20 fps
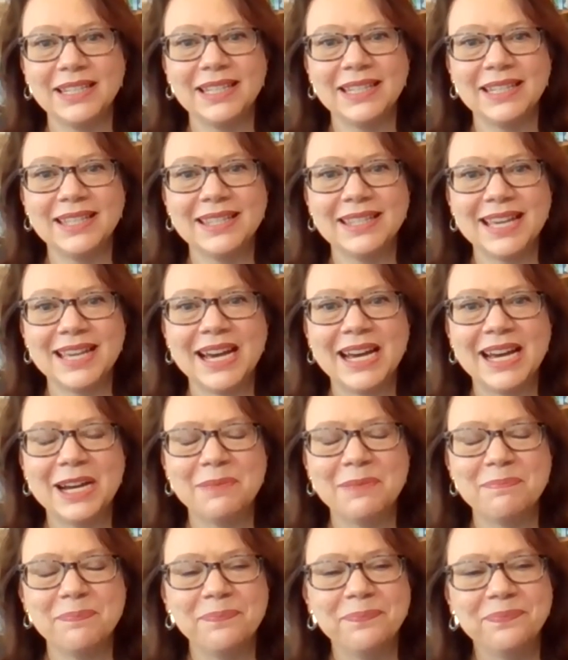It's
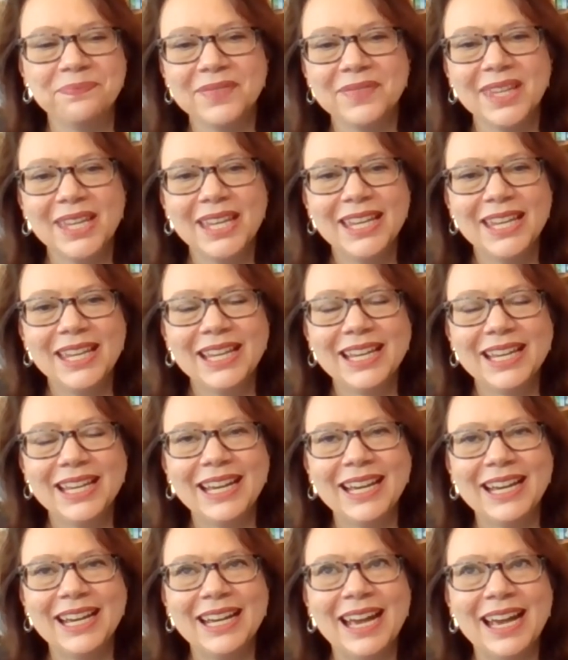um
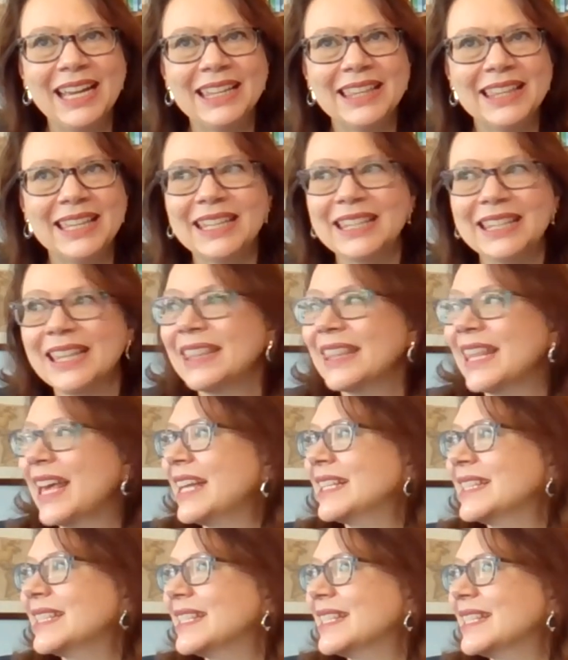I think that
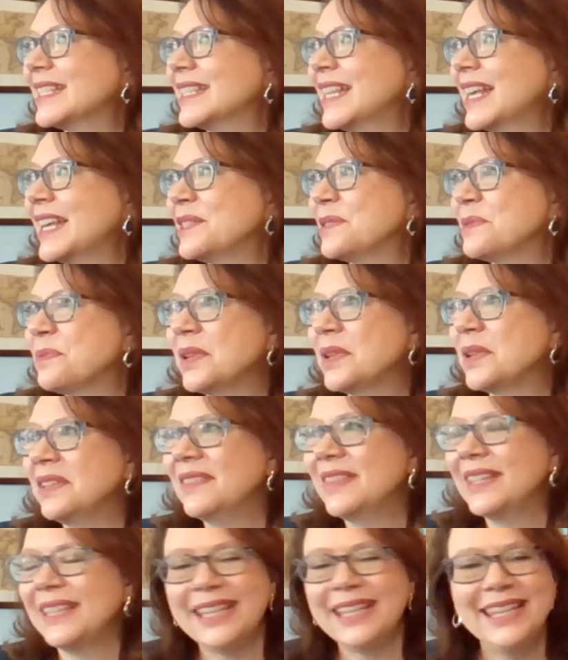that's that's one
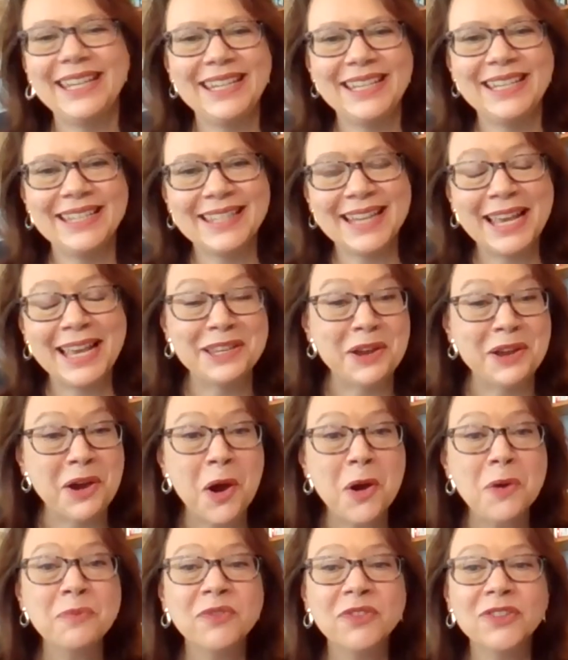of the keys, and
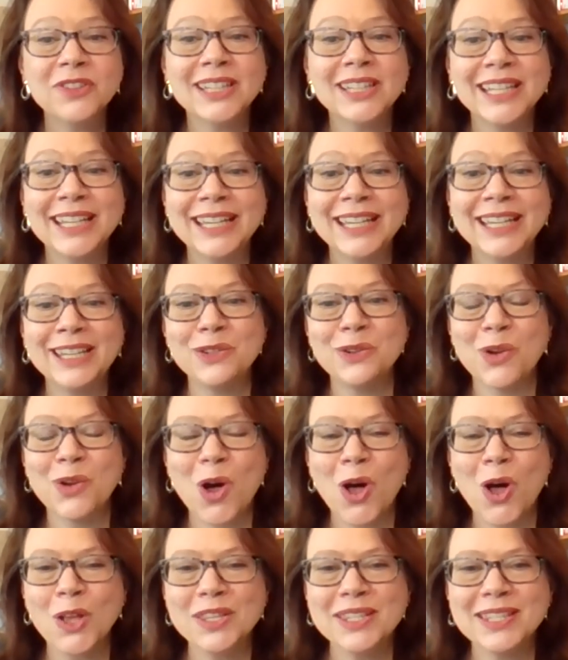hopefully you'll
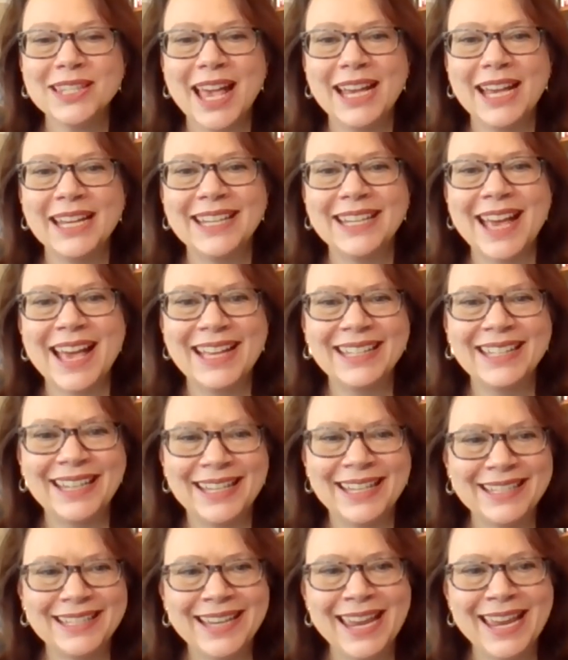all sign on
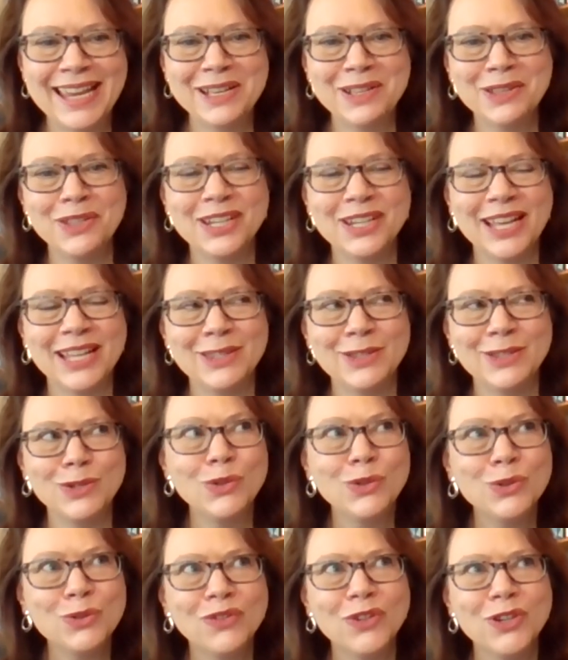and take a look at
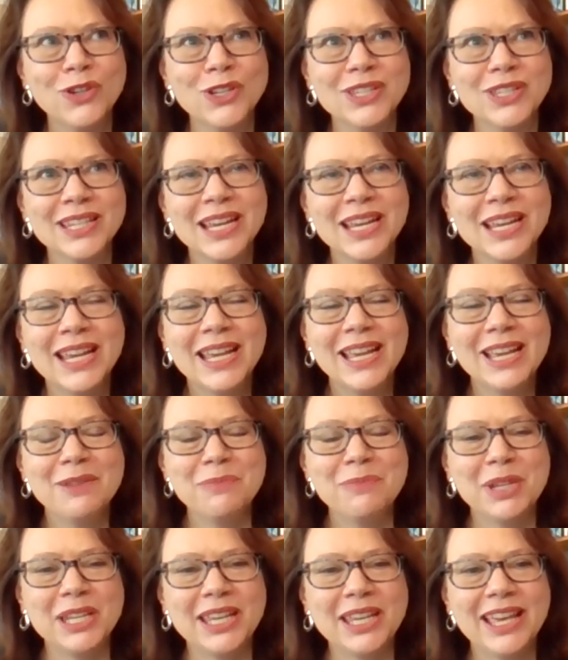Zooniverse
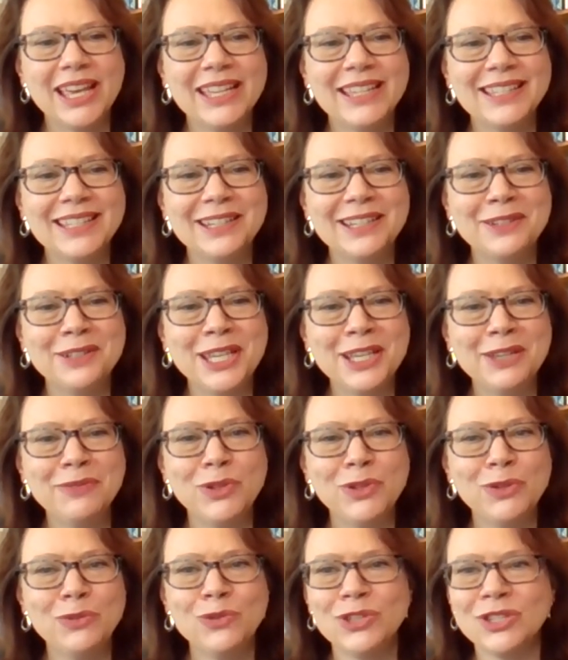because it'll give
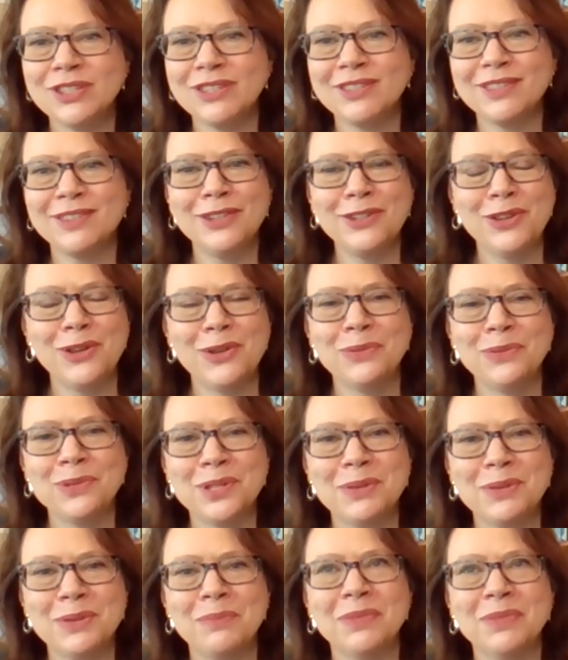you just you know
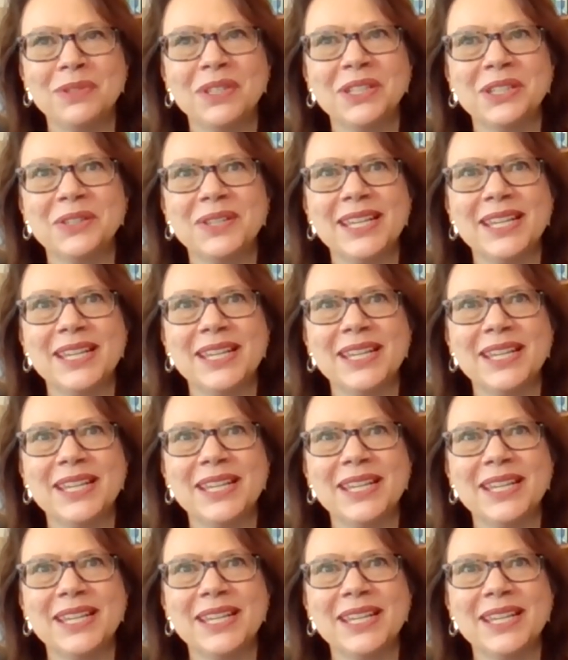some little.